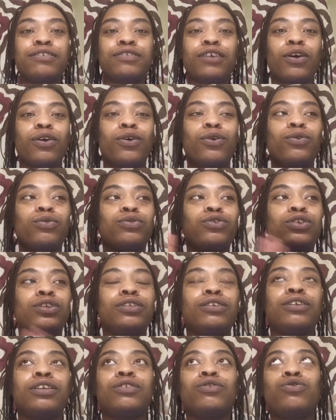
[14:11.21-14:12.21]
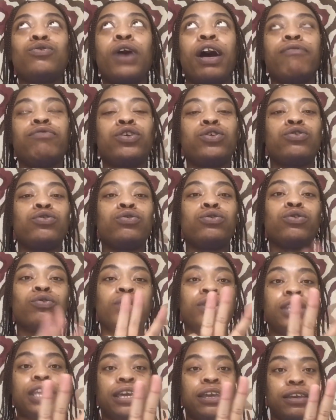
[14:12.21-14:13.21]
So you have to do
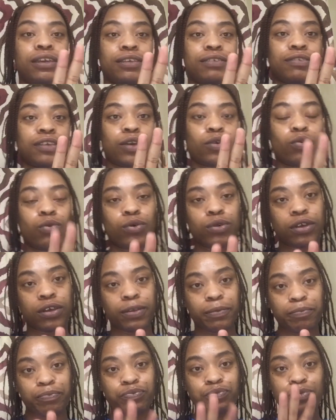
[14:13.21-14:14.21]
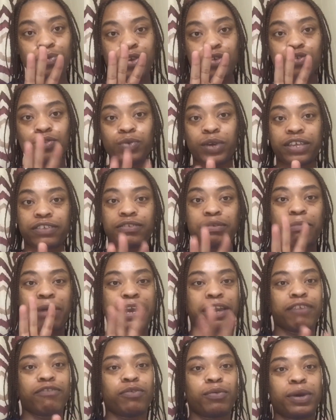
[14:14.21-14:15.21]
3 things in order to enter
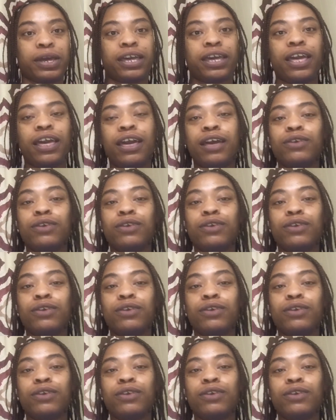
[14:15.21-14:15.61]
my giveaway.